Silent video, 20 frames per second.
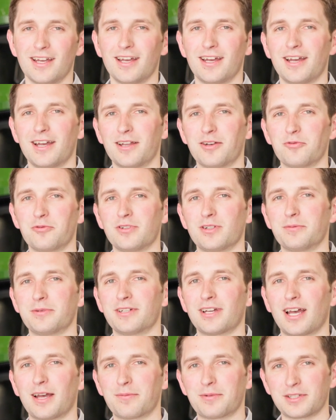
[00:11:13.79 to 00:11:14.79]
and we'll
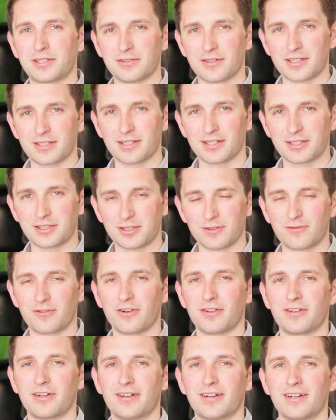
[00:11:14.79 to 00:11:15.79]
be happy to assist you
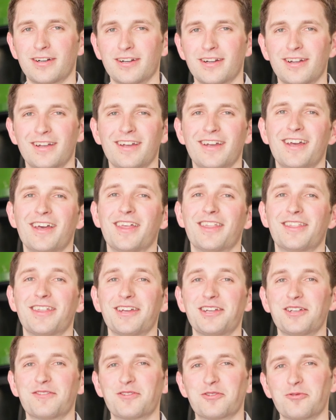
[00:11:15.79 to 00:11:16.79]
further.
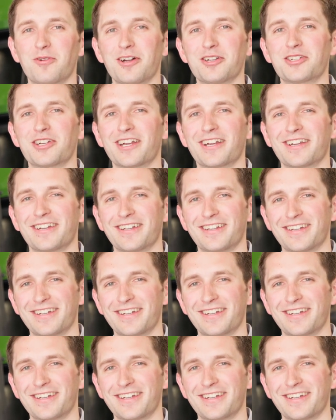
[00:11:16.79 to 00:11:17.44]
Thank you for watching.